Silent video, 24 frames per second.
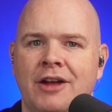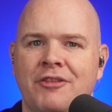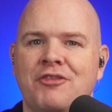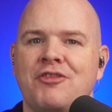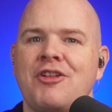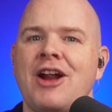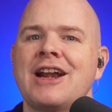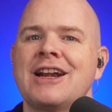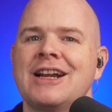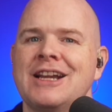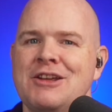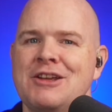a
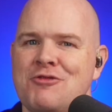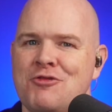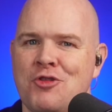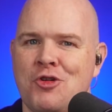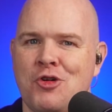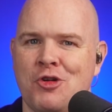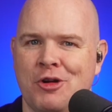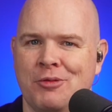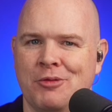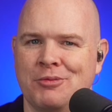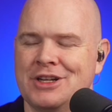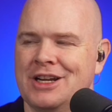friendly
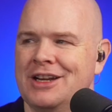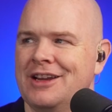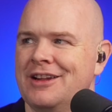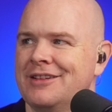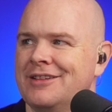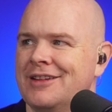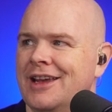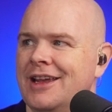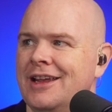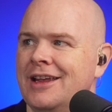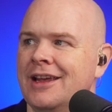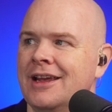forum, shall
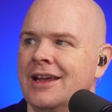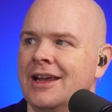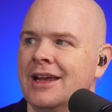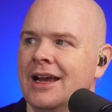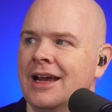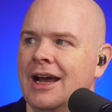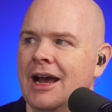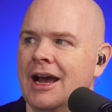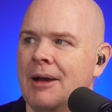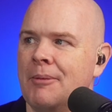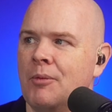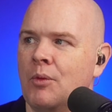I say.
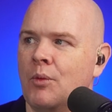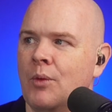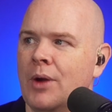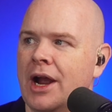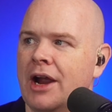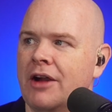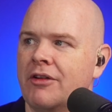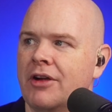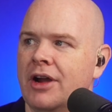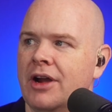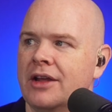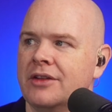
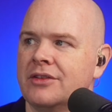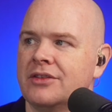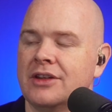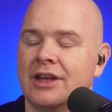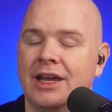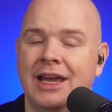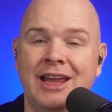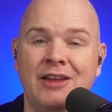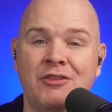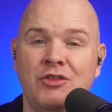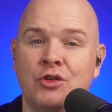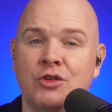
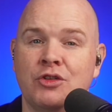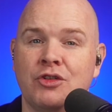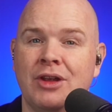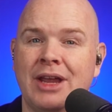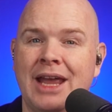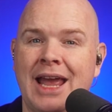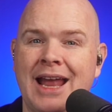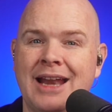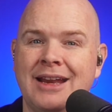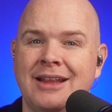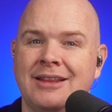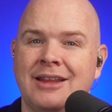Whereas if you're
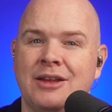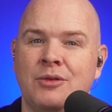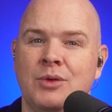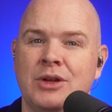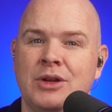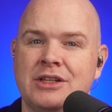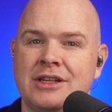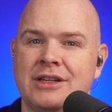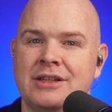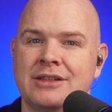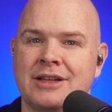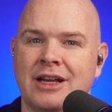doing anything
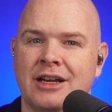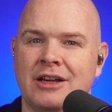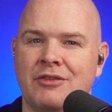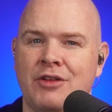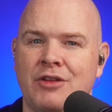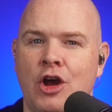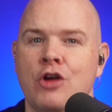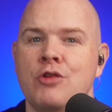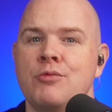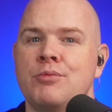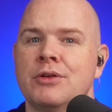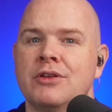which is kind
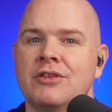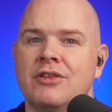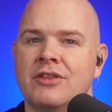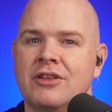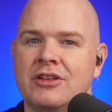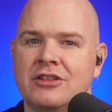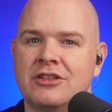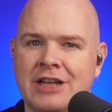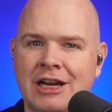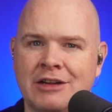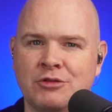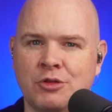of open
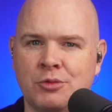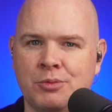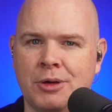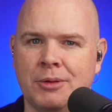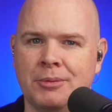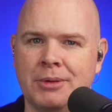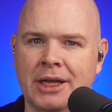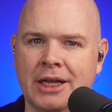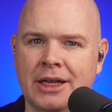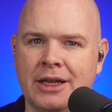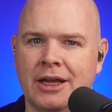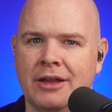to the general
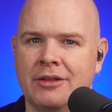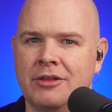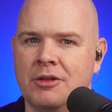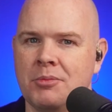public,